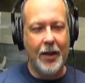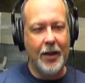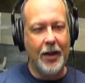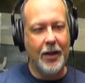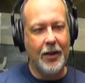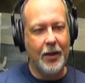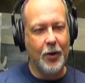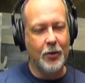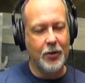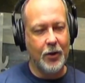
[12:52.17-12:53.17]
he
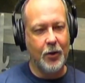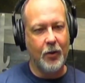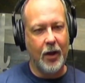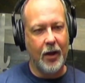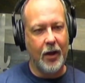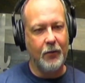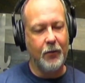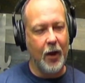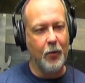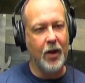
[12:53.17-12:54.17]
goes, and I
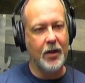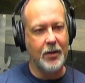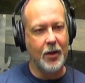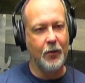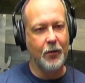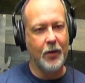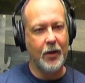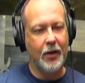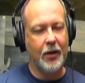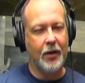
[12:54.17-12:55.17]
found myself
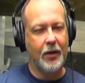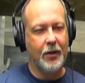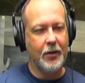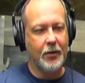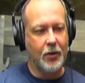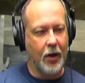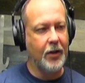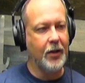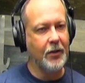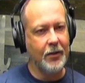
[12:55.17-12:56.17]

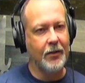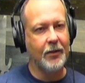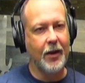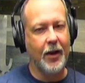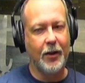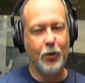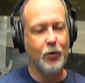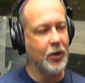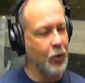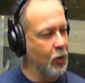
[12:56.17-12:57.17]
talking to this guy,
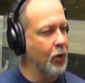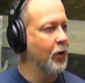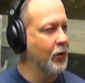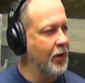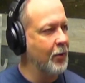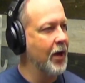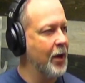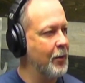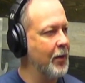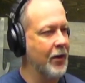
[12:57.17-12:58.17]
using words coming out
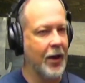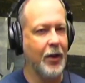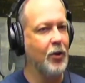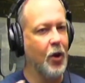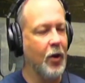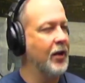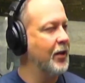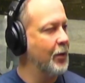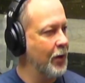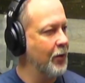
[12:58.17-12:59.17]
of my mouth that I had no
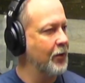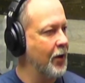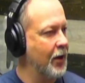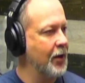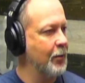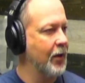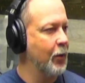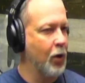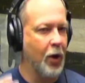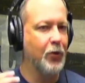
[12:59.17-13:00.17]
idea what I was talking about. They were
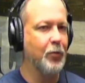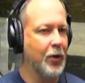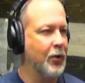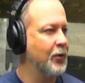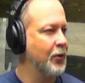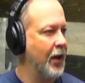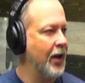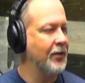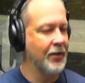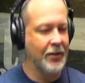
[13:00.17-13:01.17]
all spiritual,
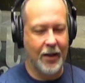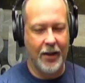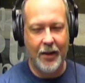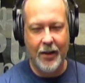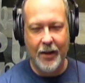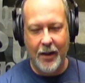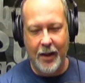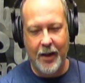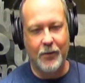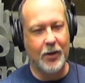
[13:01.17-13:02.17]
asking this guy, hey,
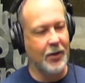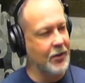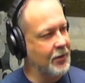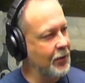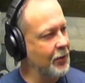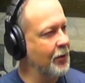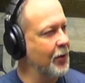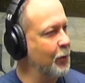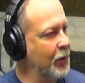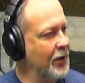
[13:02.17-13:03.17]
have you considered a
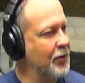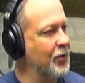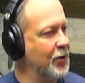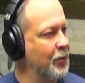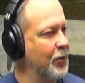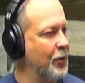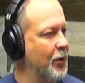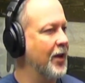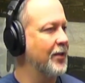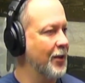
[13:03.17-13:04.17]
relationship with
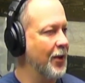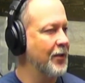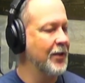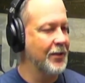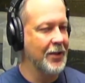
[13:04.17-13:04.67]
Christ and all these things?